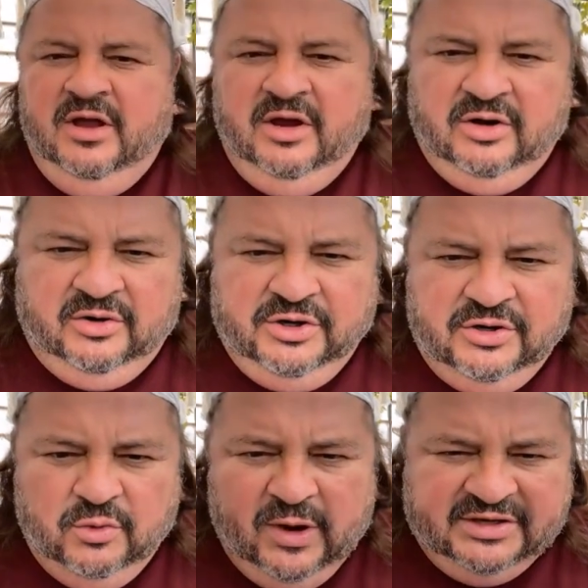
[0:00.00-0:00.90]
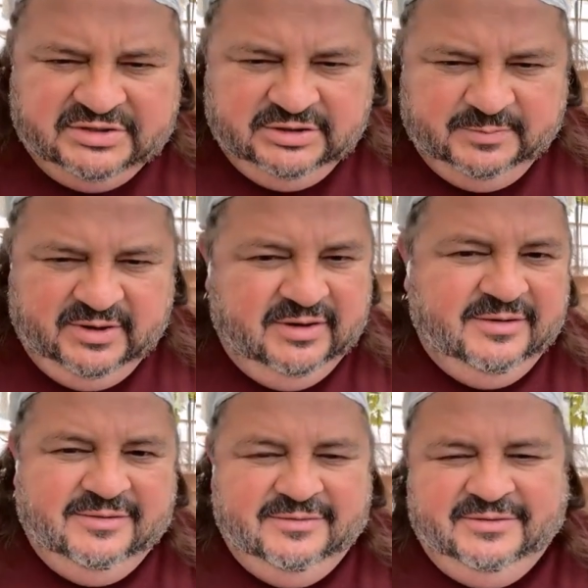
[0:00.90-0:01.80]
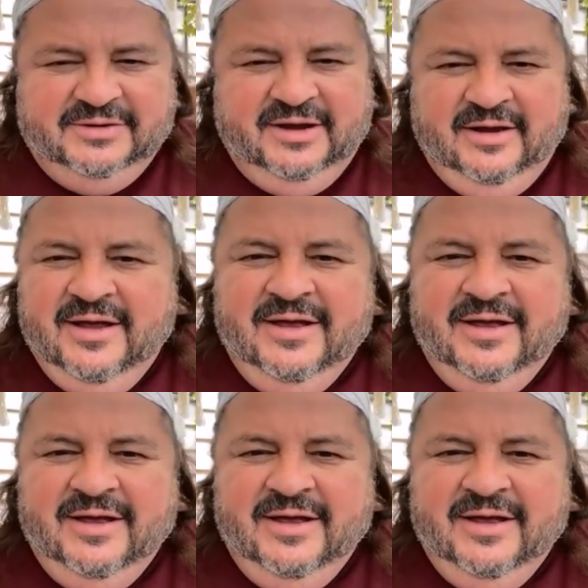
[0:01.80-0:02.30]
Or are you the white sheep? Okay,